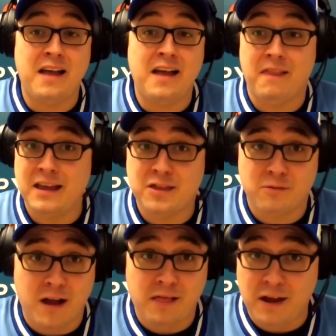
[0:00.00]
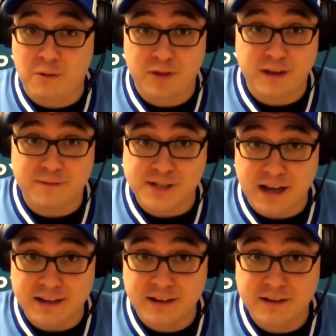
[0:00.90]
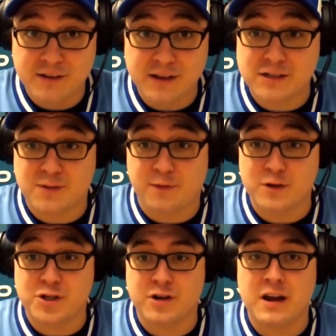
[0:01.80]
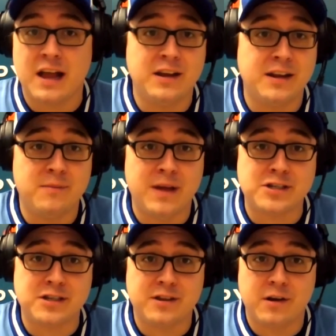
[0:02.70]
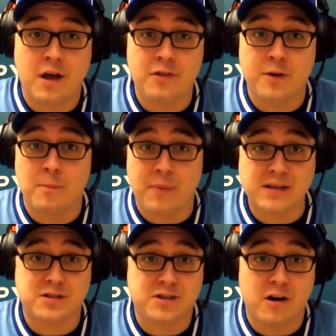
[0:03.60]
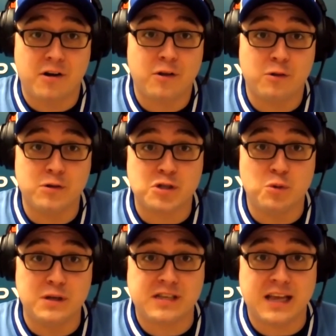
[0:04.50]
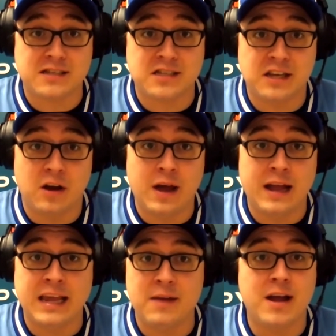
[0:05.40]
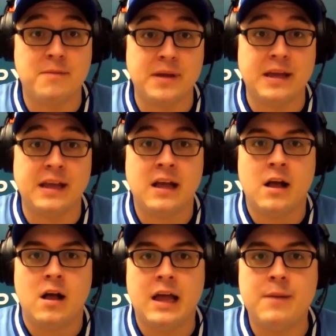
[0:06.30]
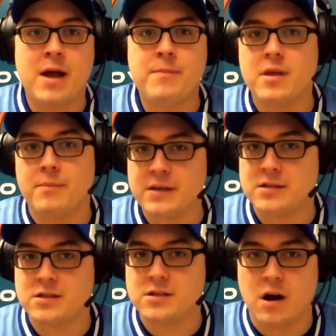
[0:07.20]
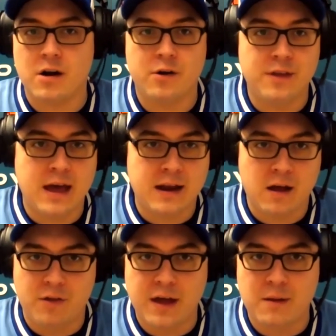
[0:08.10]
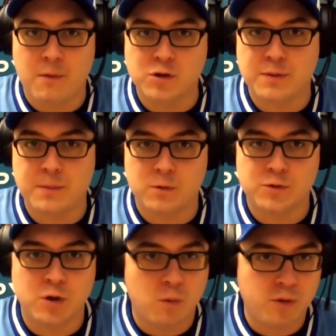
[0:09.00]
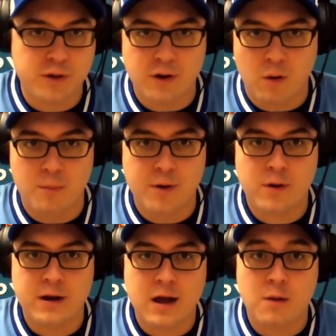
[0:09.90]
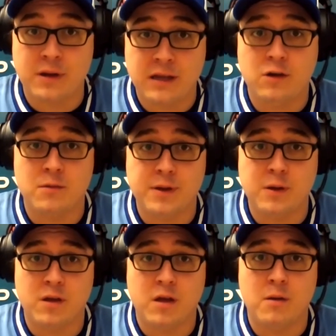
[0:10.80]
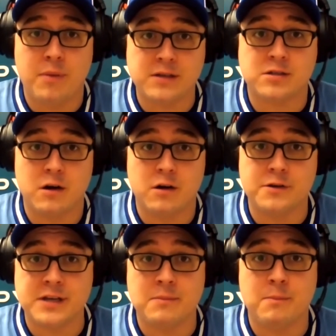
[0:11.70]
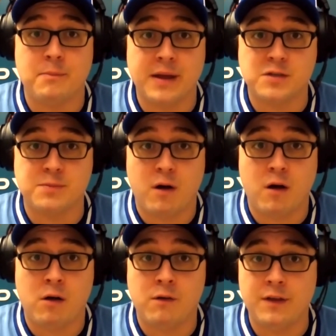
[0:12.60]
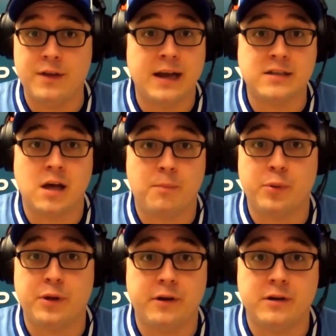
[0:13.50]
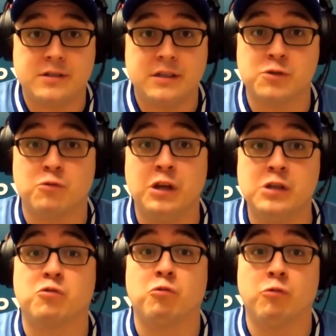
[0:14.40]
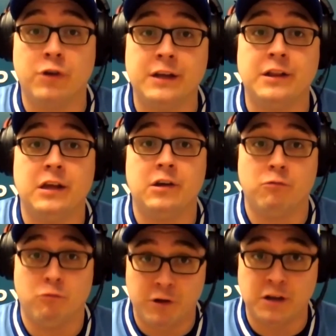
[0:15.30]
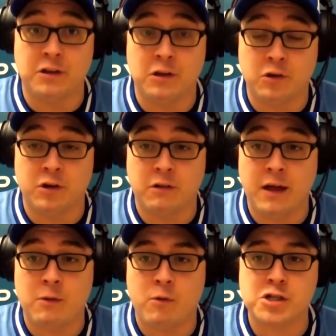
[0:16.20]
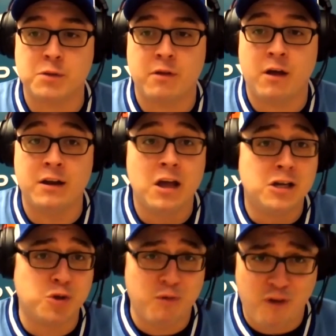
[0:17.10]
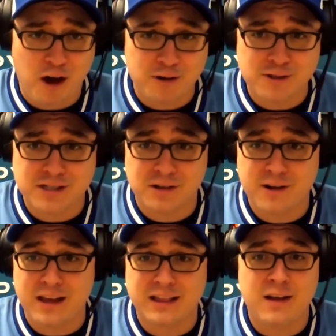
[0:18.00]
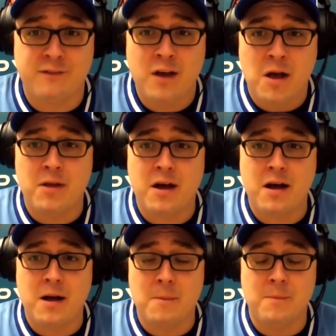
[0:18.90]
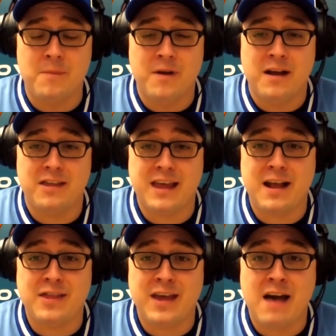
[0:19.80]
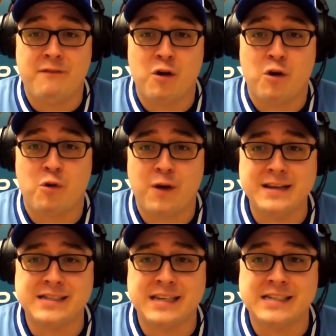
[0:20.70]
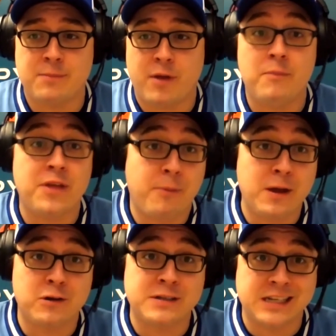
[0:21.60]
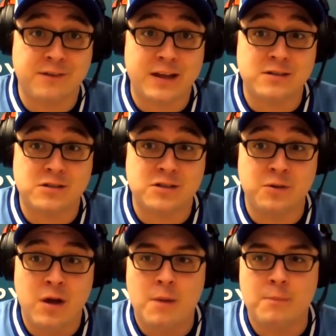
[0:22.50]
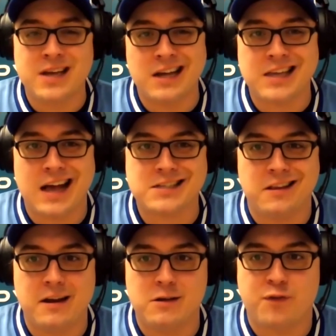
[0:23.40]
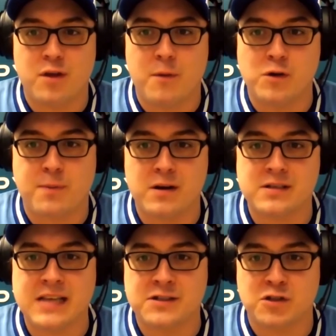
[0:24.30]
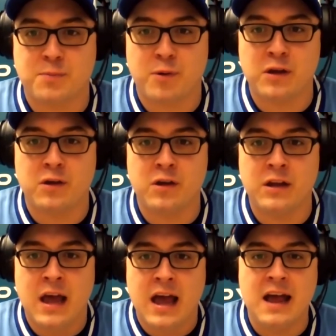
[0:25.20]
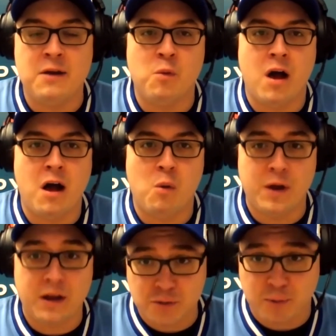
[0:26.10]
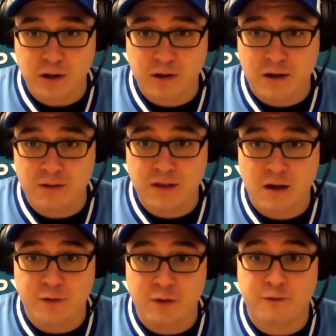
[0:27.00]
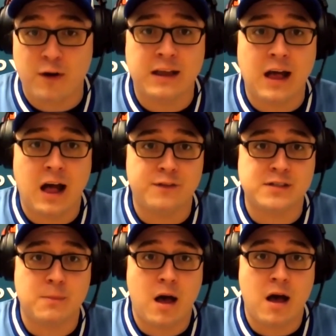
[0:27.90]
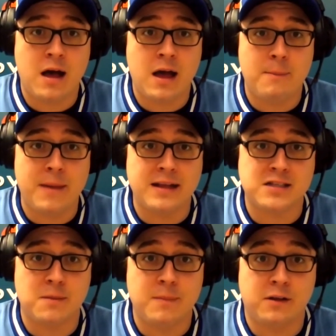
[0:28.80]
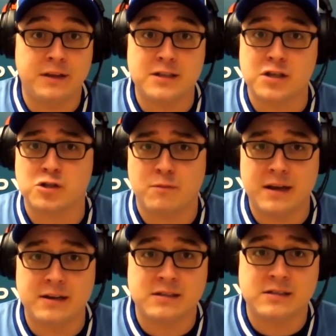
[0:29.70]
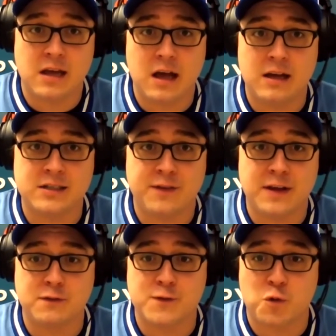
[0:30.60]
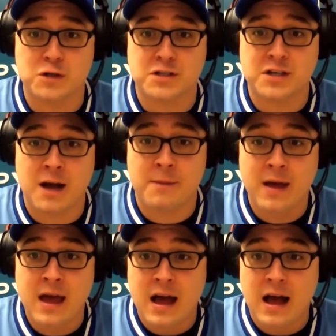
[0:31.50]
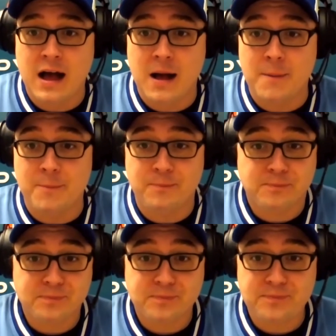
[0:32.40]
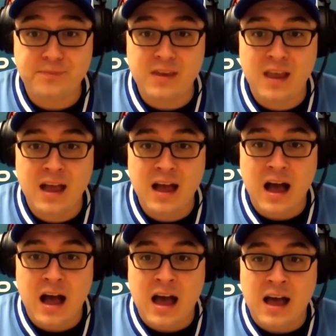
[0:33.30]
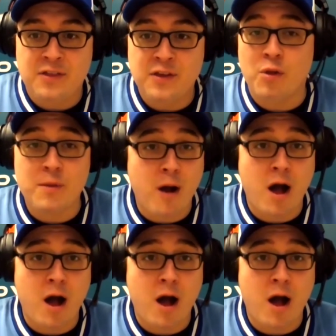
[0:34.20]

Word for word: I like the I like what they've done. That's for sure. And you didn't mention their their best starter was Luis Castillo, and he might be he might be the best starter in the N L that most people don't really know about right now. But he could be one of the best starters in baseball in the next couple of years. He's he's really really good. Like watching him a lot. Joey Votto's still there. Like they have um, they they have a crazy deep lineup. They play good defense too. Besides Castellanos for the most part, Senzel's pretty good, and uh, Winker's pretty good out in the outfield. Freddie Galvis uh, mans the middle. He's a tremendous uh, defensive shortstop. Um, The only